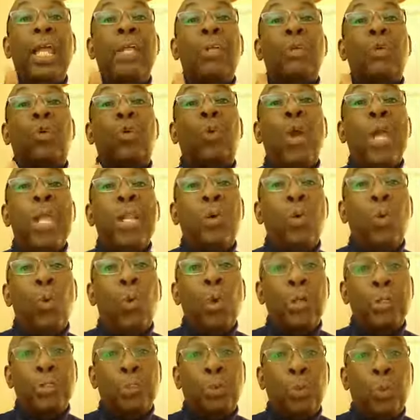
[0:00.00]
And greater
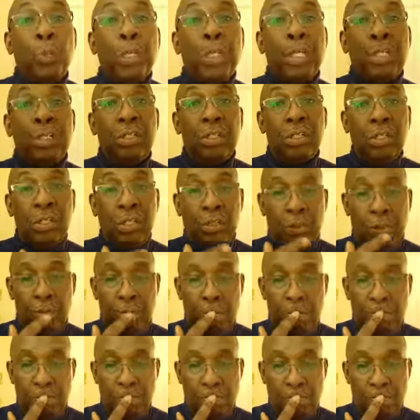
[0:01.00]
works we can
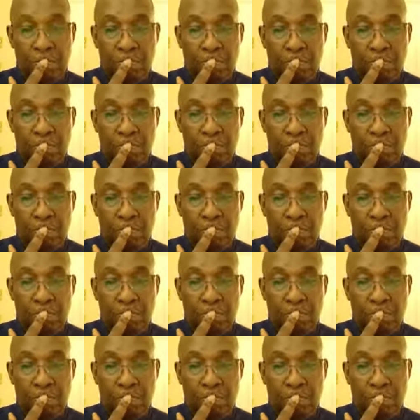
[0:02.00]
do